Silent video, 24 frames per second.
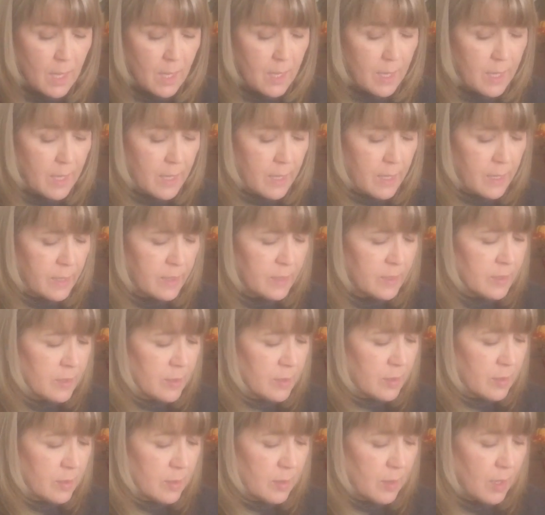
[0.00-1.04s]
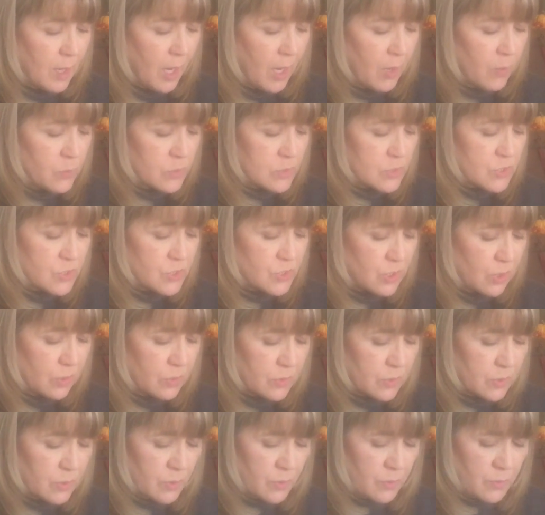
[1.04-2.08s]
And I will show
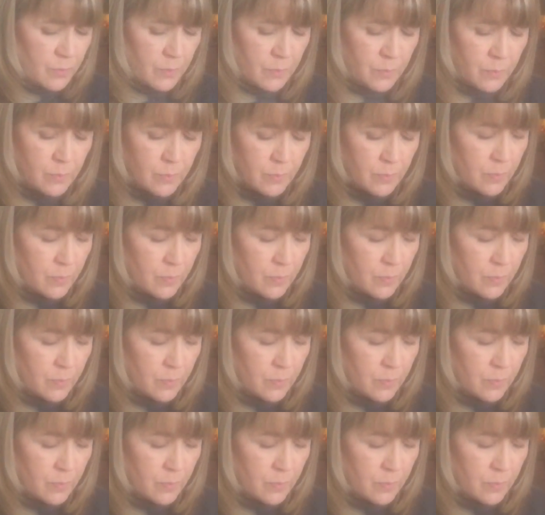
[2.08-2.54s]
you